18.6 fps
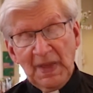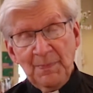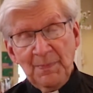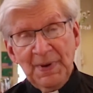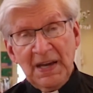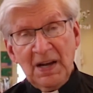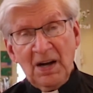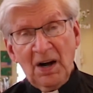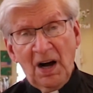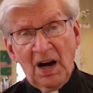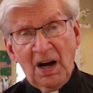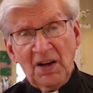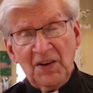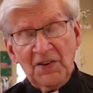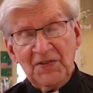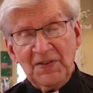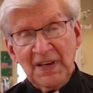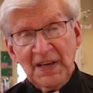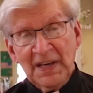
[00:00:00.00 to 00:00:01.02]

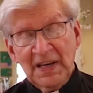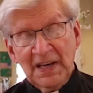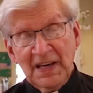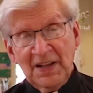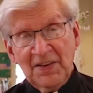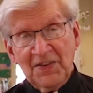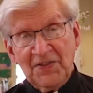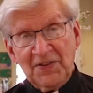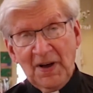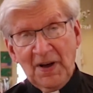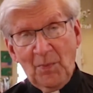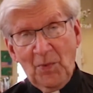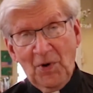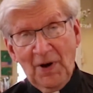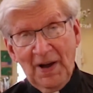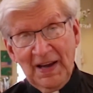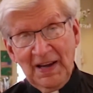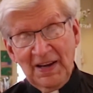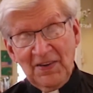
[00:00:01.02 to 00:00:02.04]
because in some
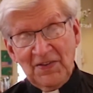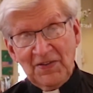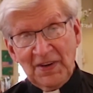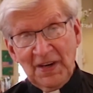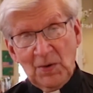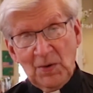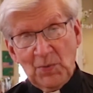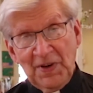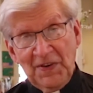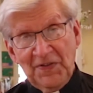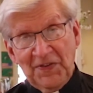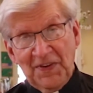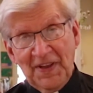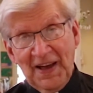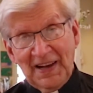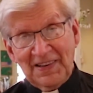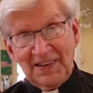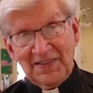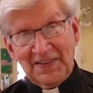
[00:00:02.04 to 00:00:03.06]
ways it
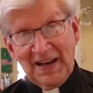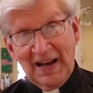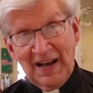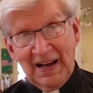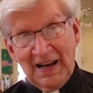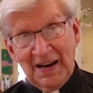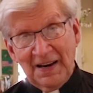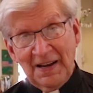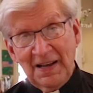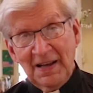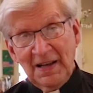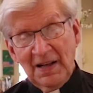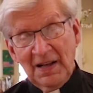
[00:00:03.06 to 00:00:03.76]
reflects on